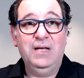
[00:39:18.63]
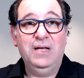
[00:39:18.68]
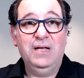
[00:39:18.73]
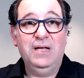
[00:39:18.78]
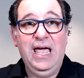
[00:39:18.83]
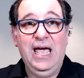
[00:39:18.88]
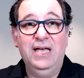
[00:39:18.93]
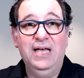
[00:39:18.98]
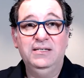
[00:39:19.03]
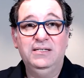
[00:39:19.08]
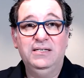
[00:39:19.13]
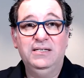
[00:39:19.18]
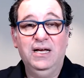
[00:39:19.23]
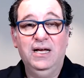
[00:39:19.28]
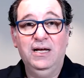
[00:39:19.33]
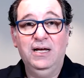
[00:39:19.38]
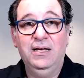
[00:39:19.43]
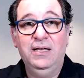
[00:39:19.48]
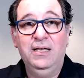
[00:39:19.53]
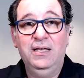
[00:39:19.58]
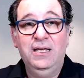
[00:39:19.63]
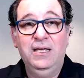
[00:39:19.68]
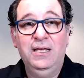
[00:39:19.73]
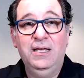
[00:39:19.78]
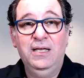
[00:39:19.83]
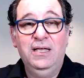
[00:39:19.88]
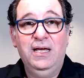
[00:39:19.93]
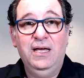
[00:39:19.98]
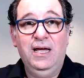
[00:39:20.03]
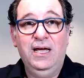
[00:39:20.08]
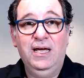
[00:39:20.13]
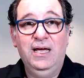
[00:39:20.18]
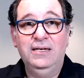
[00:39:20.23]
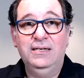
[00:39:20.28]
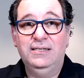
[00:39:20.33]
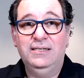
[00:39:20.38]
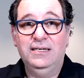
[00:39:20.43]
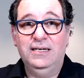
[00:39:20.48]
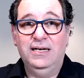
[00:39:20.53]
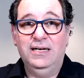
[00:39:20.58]
And uh,
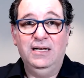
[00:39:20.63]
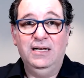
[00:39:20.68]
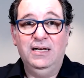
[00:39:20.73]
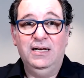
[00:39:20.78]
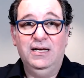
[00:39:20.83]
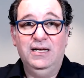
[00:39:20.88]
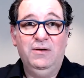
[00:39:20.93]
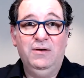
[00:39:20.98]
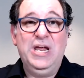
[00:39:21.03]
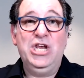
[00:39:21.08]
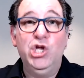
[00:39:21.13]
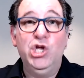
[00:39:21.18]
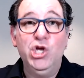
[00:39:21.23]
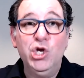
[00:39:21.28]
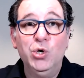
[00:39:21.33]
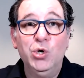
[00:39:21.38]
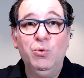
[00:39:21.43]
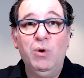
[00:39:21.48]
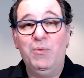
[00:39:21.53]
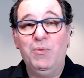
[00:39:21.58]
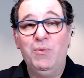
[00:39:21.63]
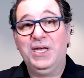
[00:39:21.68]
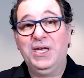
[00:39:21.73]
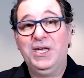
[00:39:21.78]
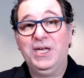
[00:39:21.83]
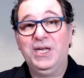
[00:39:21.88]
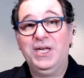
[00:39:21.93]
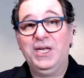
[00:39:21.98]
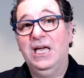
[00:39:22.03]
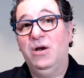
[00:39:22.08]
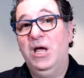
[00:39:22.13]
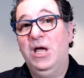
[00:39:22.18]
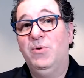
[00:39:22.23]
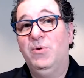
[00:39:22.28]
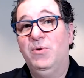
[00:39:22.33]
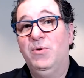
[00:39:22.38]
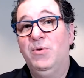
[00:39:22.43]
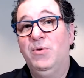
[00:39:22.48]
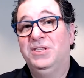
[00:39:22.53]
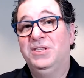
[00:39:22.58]
and uh, we knew what we could get
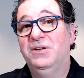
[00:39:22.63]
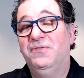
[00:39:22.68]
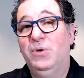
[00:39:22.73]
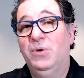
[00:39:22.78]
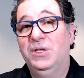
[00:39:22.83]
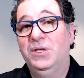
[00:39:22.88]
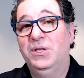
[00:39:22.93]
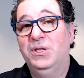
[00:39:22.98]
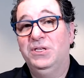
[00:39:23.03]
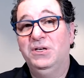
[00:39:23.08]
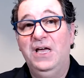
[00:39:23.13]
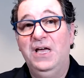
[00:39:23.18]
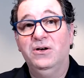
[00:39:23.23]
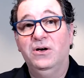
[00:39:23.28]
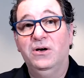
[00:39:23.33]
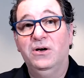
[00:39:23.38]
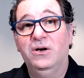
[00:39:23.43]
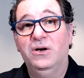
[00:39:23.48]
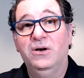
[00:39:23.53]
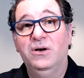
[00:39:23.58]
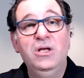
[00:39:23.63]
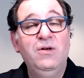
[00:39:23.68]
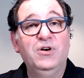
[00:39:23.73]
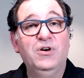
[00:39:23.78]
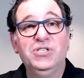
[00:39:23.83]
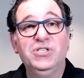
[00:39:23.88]
away with def with Defender.